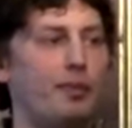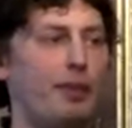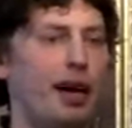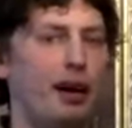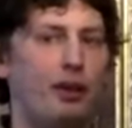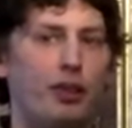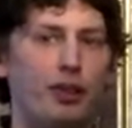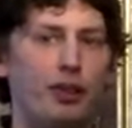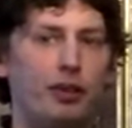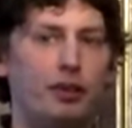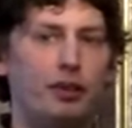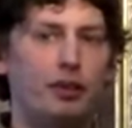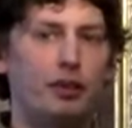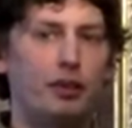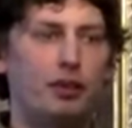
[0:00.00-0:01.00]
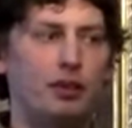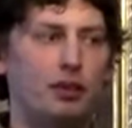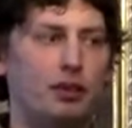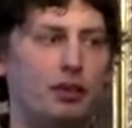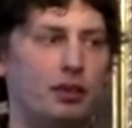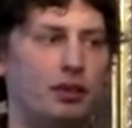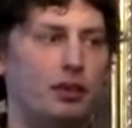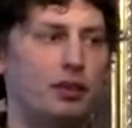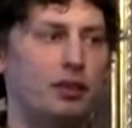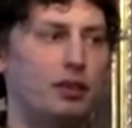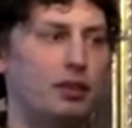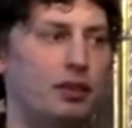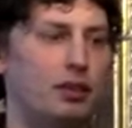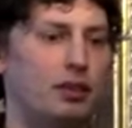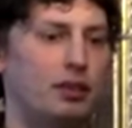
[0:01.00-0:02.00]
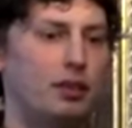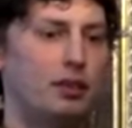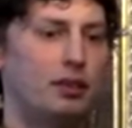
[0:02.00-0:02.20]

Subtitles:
(silence)